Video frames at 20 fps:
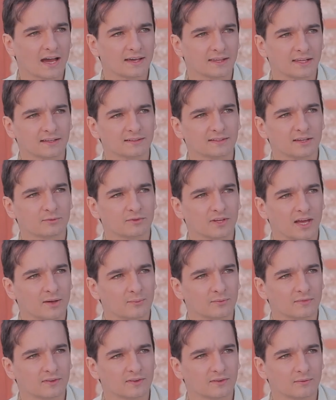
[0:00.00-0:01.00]
I think
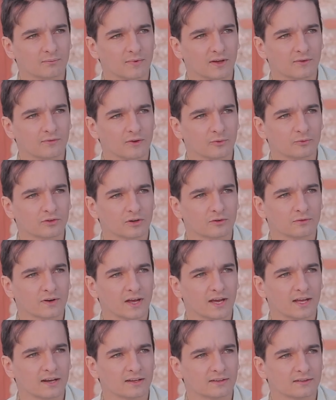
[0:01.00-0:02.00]
sometimes my films are
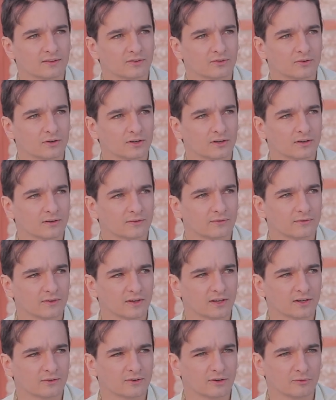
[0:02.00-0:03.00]
read as a sort of
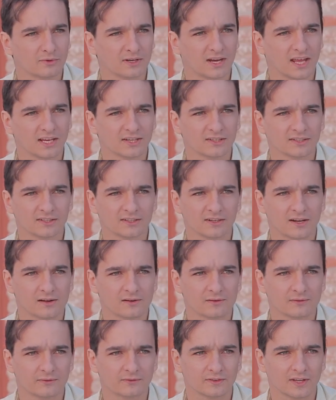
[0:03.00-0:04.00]
incrimination
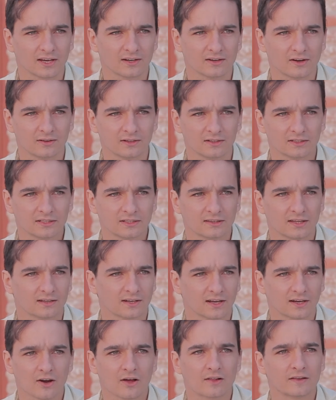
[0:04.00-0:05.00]
of technology, that
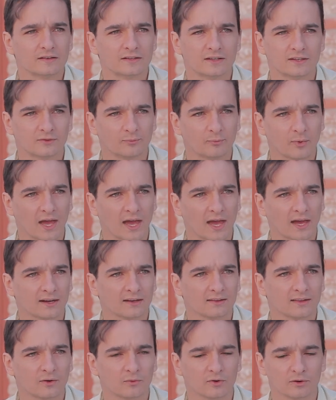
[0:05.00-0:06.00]
technology is
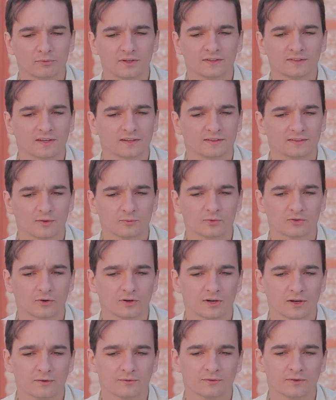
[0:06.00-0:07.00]
bad and that we're missing some
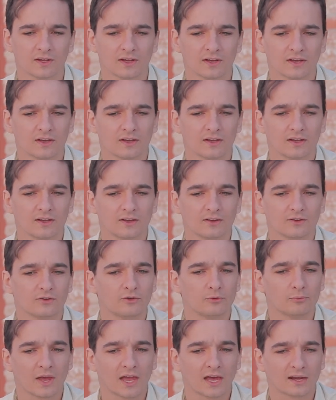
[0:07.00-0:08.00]
sort of
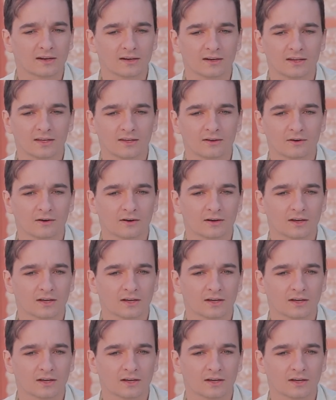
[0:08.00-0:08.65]
humanity or